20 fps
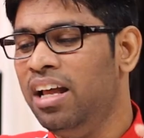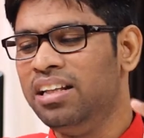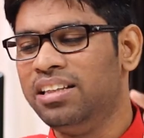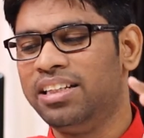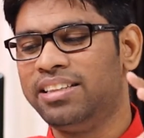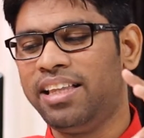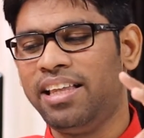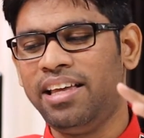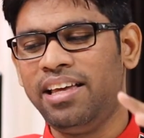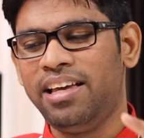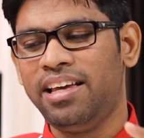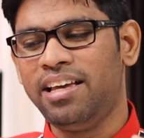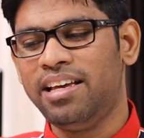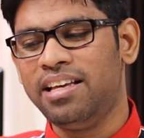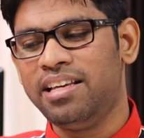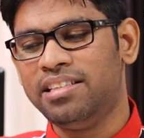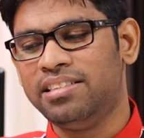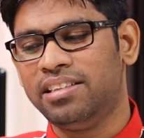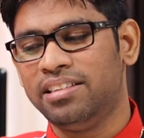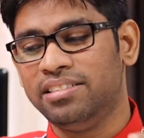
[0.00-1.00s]
The thing
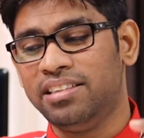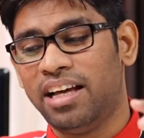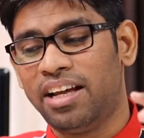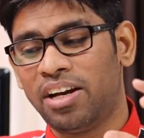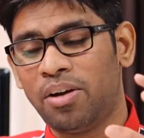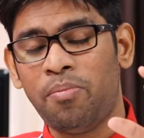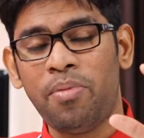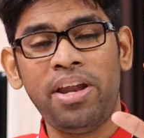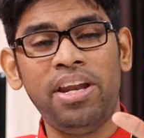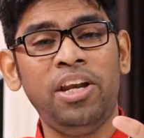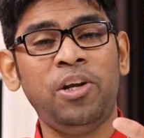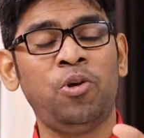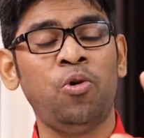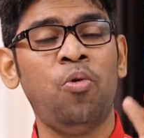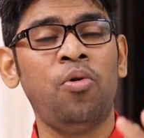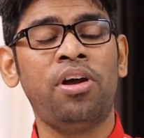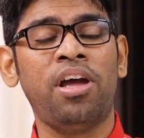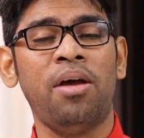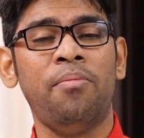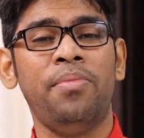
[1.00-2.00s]
is the remaining
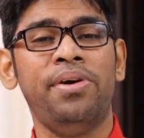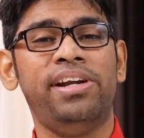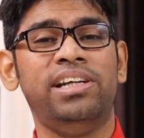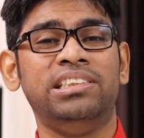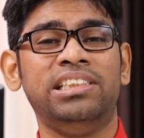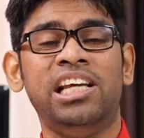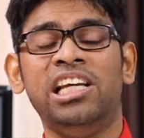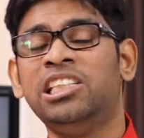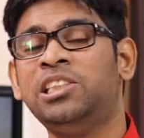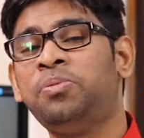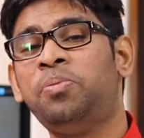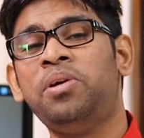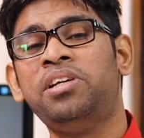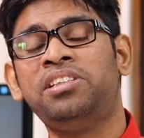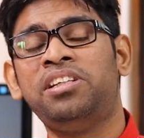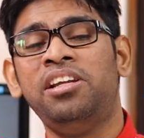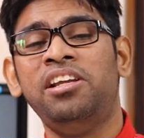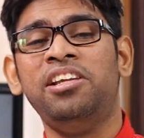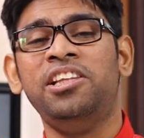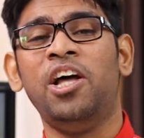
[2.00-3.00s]
2 cameras,
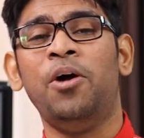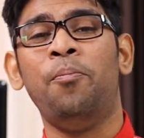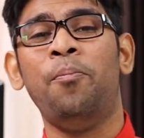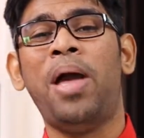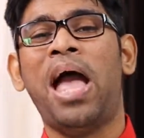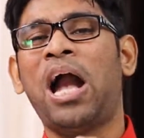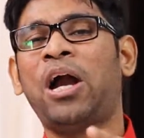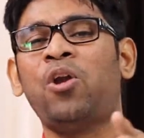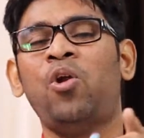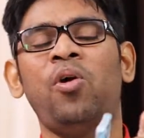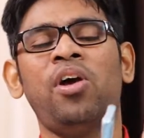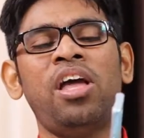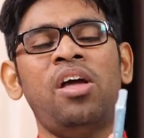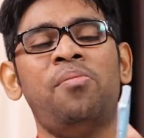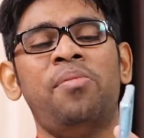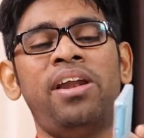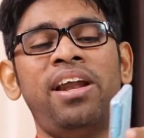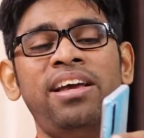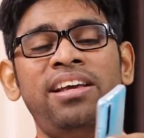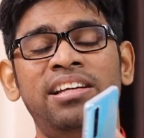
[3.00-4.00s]
especially the macro
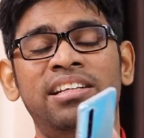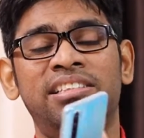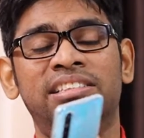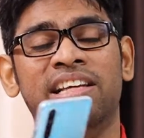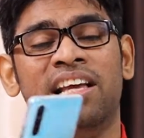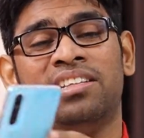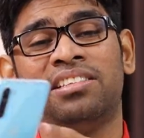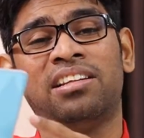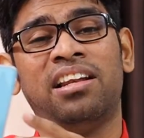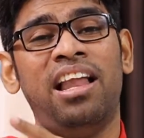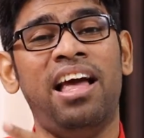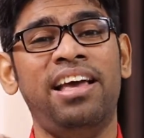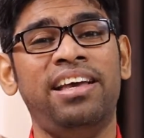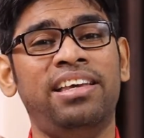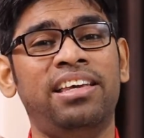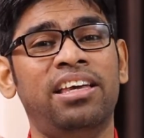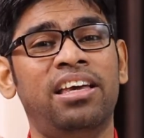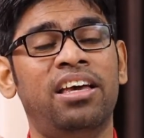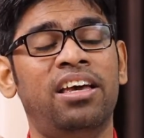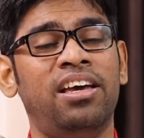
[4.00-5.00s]
camera, is just
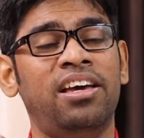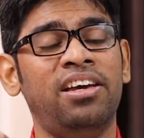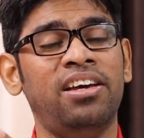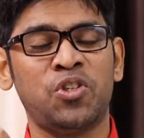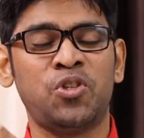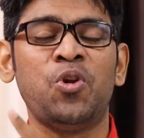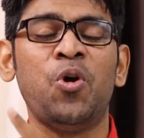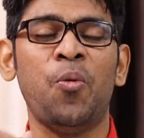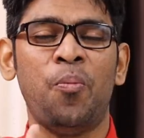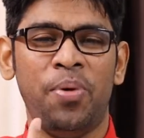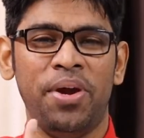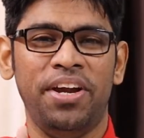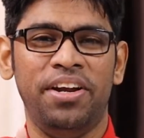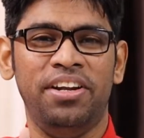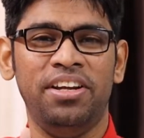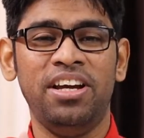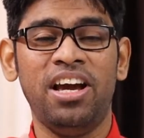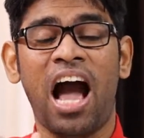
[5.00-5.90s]
like a stupid.